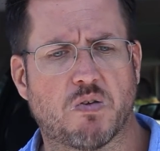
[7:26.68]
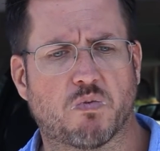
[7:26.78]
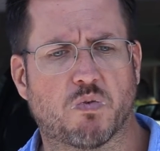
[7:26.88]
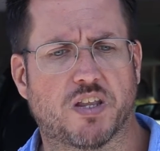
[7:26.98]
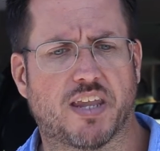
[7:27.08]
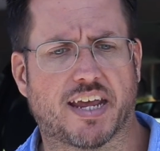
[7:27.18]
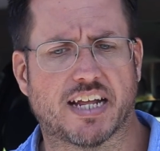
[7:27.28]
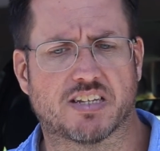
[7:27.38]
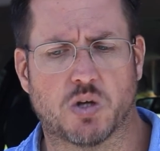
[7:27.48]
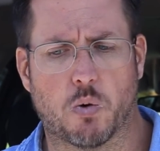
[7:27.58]
when they
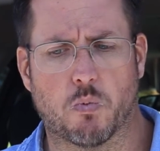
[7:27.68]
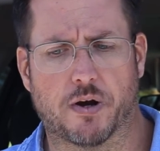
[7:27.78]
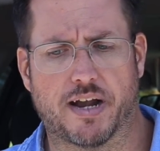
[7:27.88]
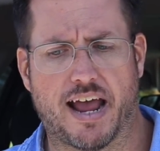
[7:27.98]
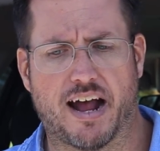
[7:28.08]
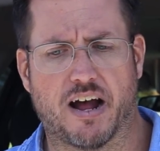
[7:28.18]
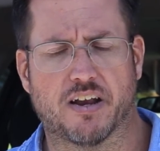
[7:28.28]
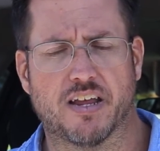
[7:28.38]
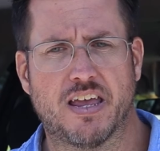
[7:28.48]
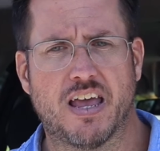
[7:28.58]
get so worn
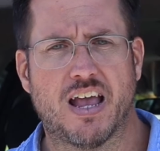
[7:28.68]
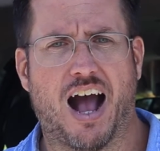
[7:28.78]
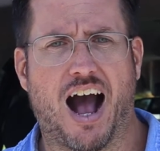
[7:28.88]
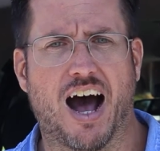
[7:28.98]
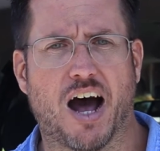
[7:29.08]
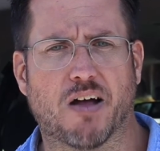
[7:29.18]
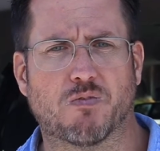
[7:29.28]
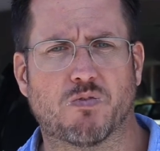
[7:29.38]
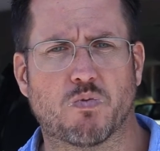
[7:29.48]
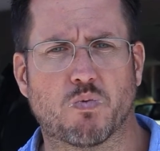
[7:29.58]
down,
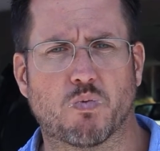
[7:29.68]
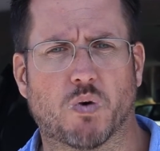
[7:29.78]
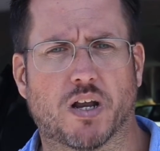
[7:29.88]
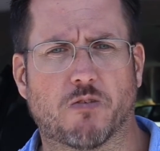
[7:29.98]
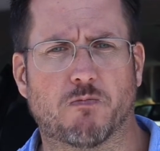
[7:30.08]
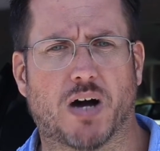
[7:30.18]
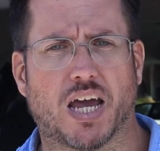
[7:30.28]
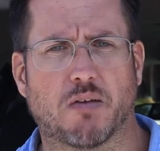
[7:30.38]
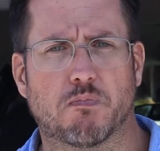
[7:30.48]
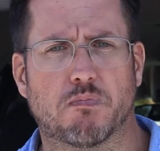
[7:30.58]
one of
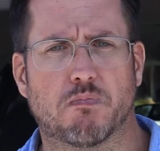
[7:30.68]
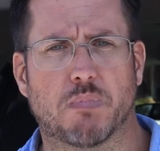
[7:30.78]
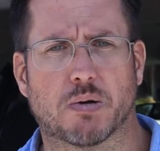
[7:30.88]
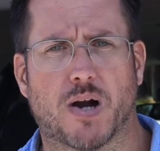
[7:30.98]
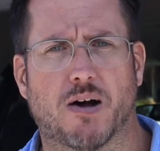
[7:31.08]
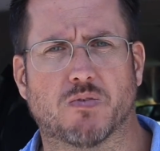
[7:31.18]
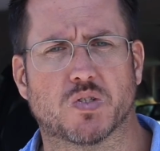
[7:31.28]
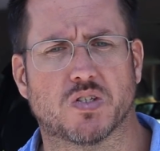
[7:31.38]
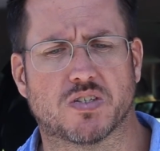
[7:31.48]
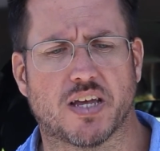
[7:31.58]
my big problems
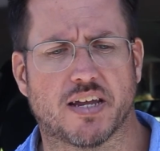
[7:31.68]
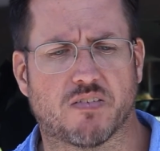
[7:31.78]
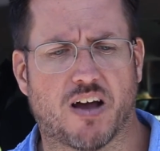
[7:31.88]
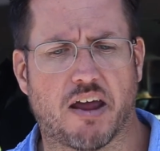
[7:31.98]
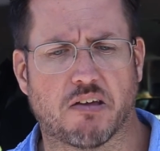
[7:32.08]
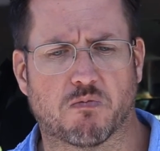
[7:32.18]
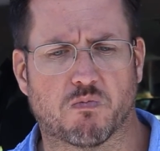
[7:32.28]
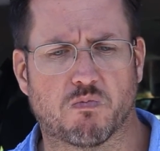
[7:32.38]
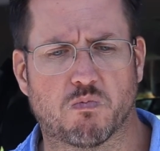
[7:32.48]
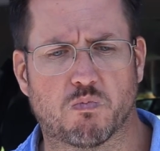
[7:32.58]
is that
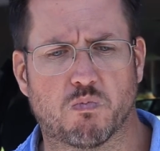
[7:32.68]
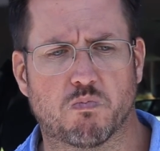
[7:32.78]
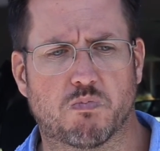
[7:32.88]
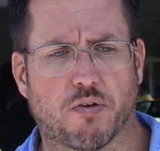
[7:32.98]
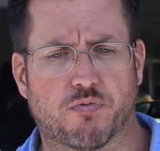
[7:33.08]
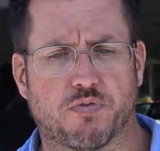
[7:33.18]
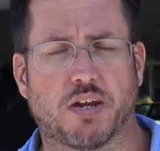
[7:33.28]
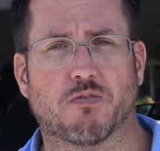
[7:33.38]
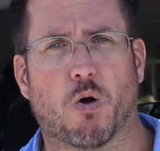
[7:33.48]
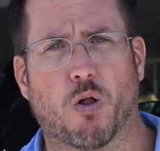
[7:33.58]
my
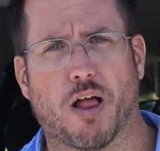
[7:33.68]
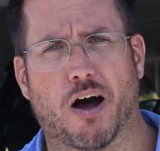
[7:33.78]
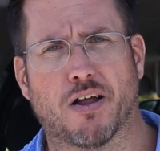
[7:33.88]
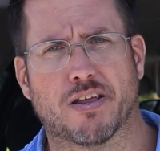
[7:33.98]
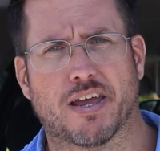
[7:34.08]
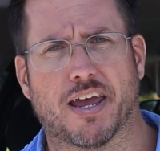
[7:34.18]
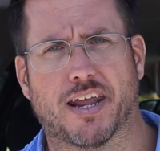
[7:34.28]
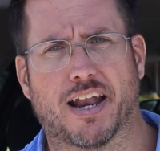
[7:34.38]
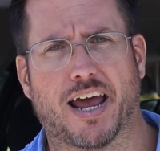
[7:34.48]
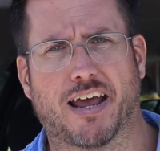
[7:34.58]
feet roll out, and